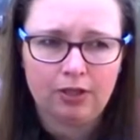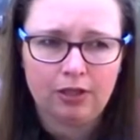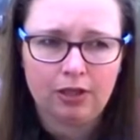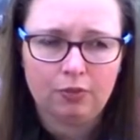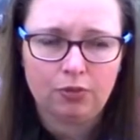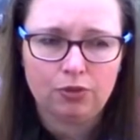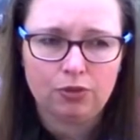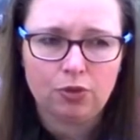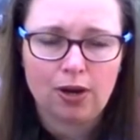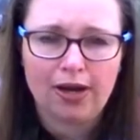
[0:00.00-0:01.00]
It
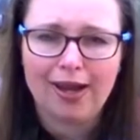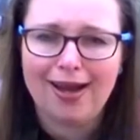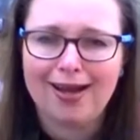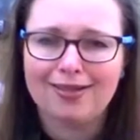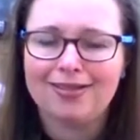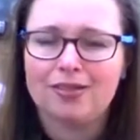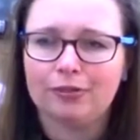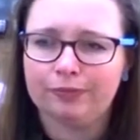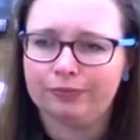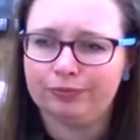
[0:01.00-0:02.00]
wasn't quite as
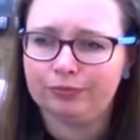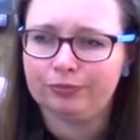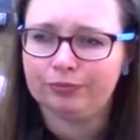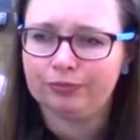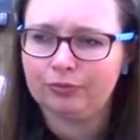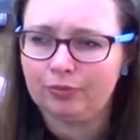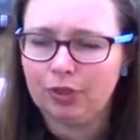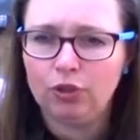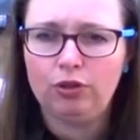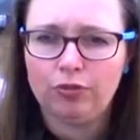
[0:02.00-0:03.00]

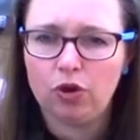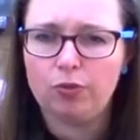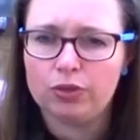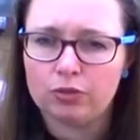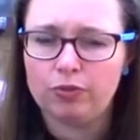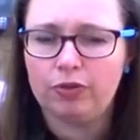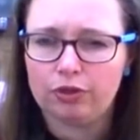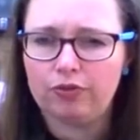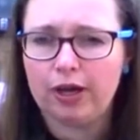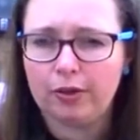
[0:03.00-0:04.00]
uniform as some of the
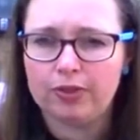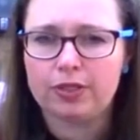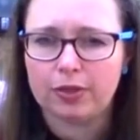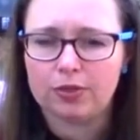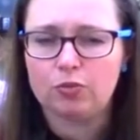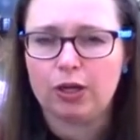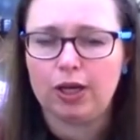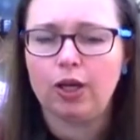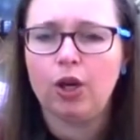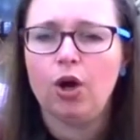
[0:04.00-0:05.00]
other fibres that I was
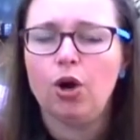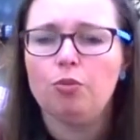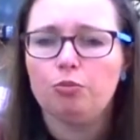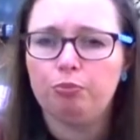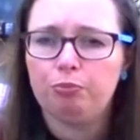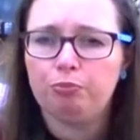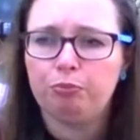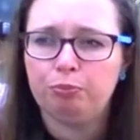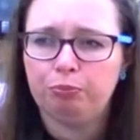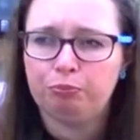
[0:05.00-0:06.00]
spinning,
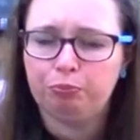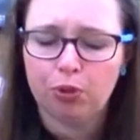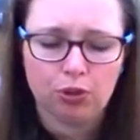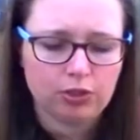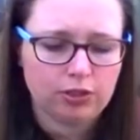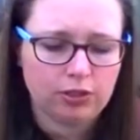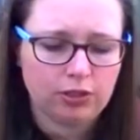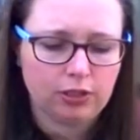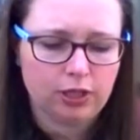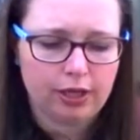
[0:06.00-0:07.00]
but
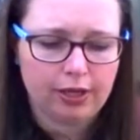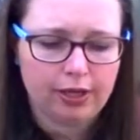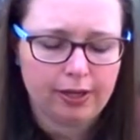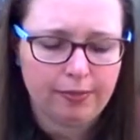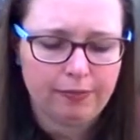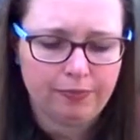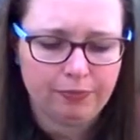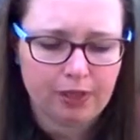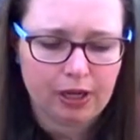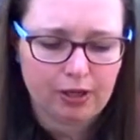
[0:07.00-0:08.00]

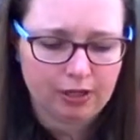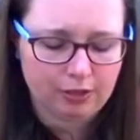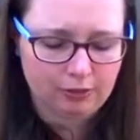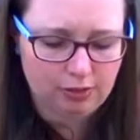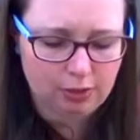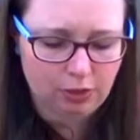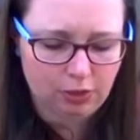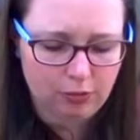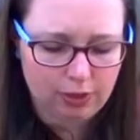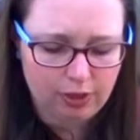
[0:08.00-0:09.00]
I don't
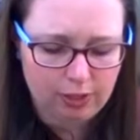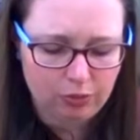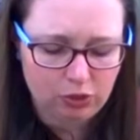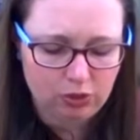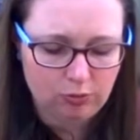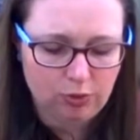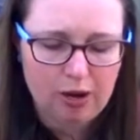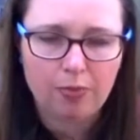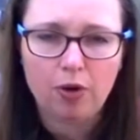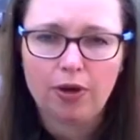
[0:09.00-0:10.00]
know whether that was just the
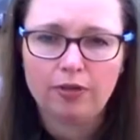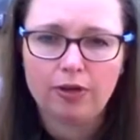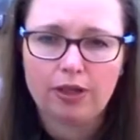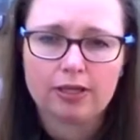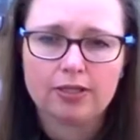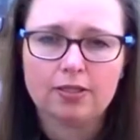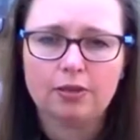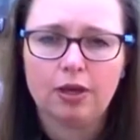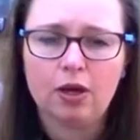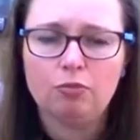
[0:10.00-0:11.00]
prep or whether that was
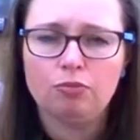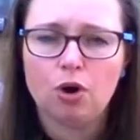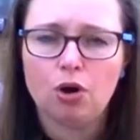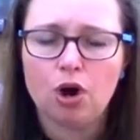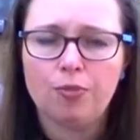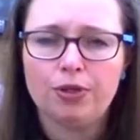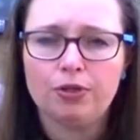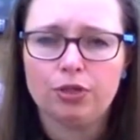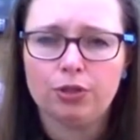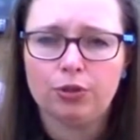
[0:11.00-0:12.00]
more common
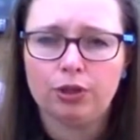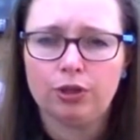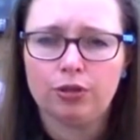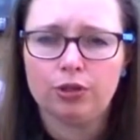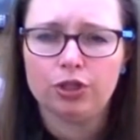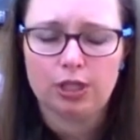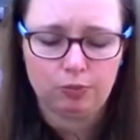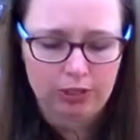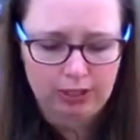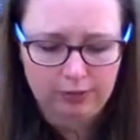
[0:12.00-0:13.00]
to the sheep
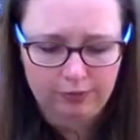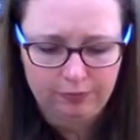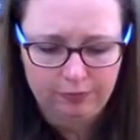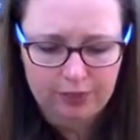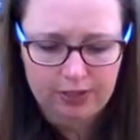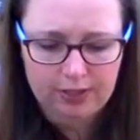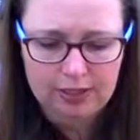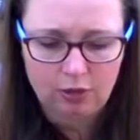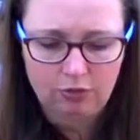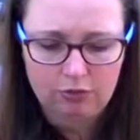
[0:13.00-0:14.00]
breed
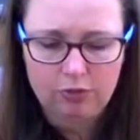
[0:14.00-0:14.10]
itself.